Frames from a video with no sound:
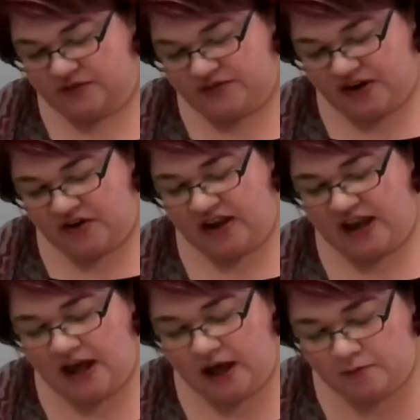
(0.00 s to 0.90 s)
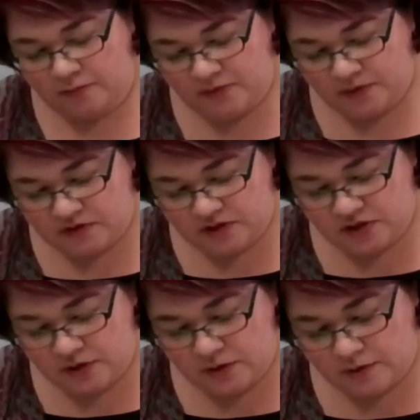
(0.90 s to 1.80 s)
very helpful to
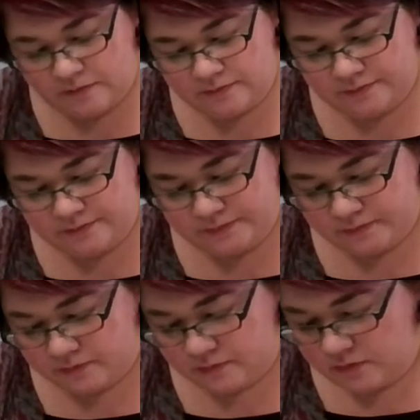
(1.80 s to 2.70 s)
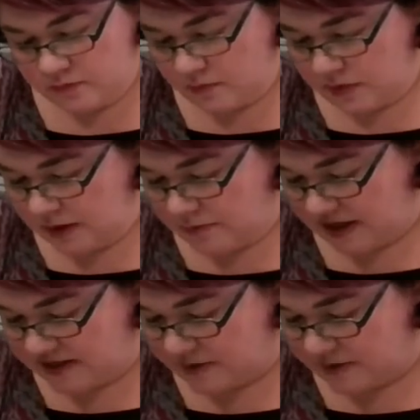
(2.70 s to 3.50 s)
you. It makes